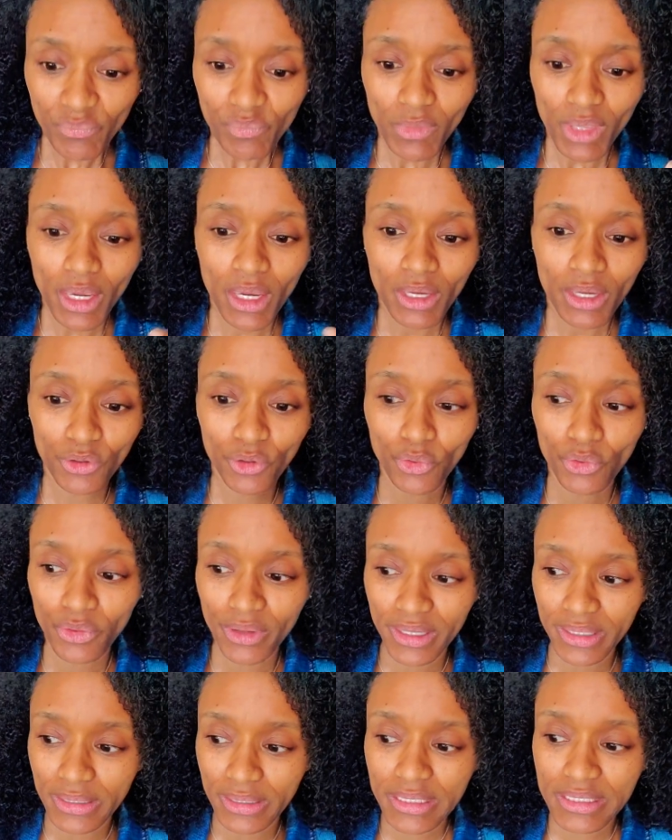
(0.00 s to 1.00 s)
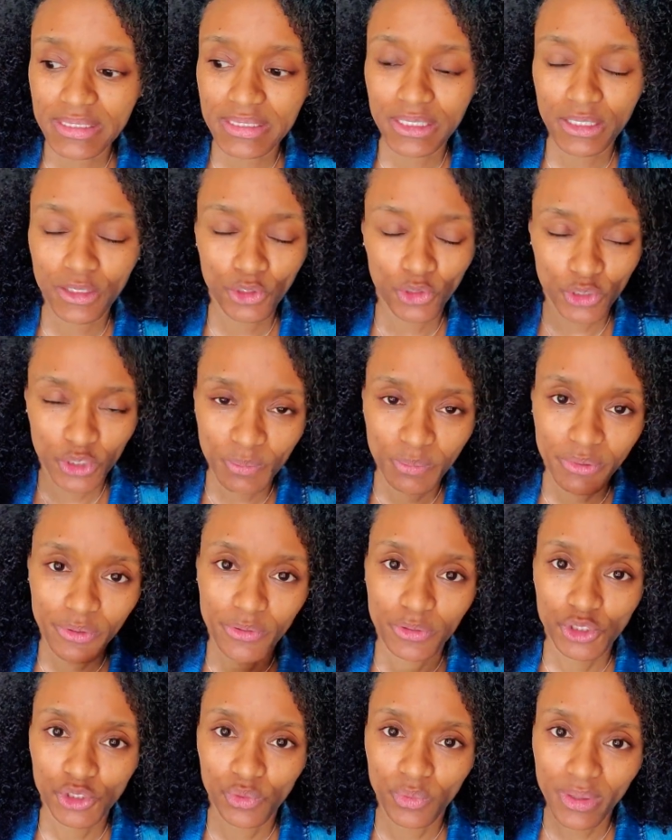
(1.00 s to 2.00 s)
and you're enlisting your
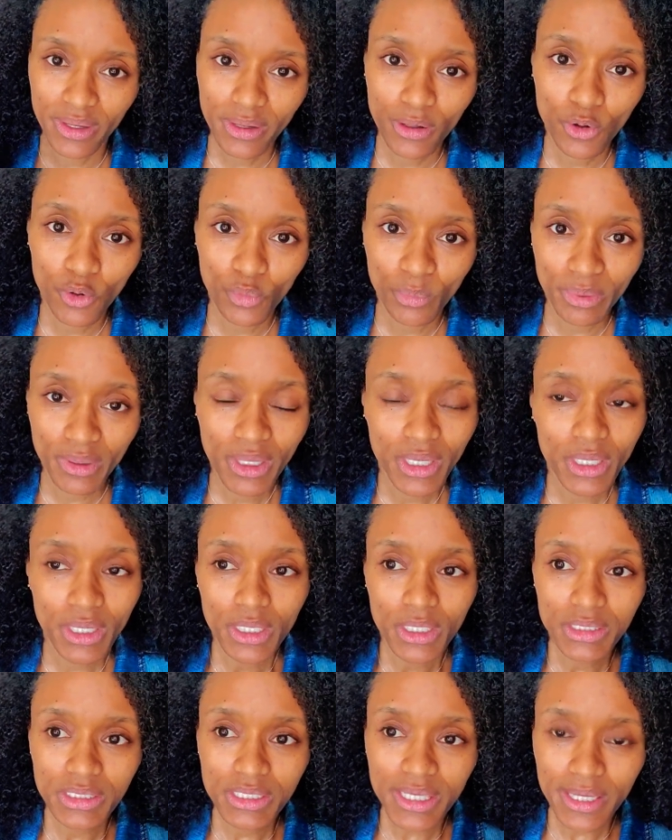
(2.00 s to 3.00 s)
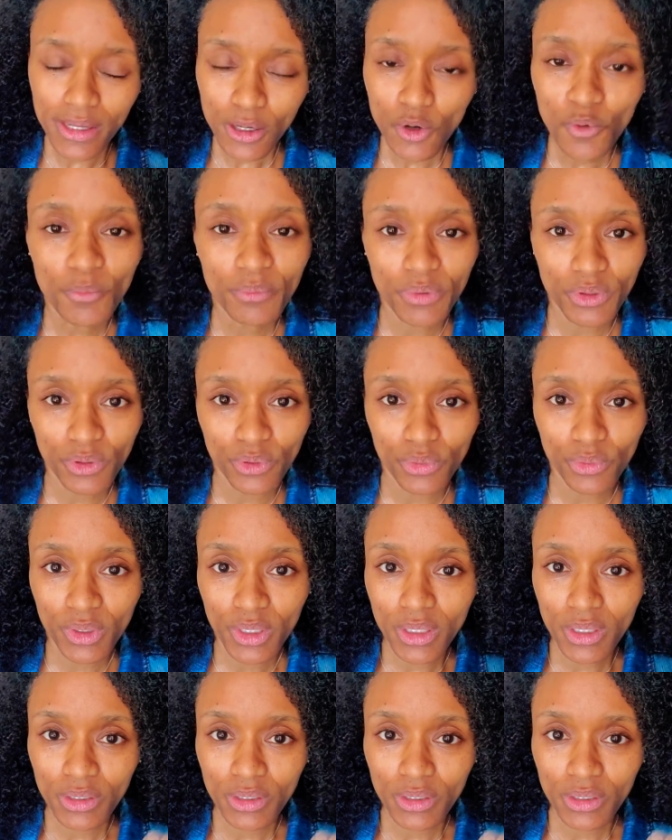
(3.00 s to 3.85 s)
spiritual help to help you.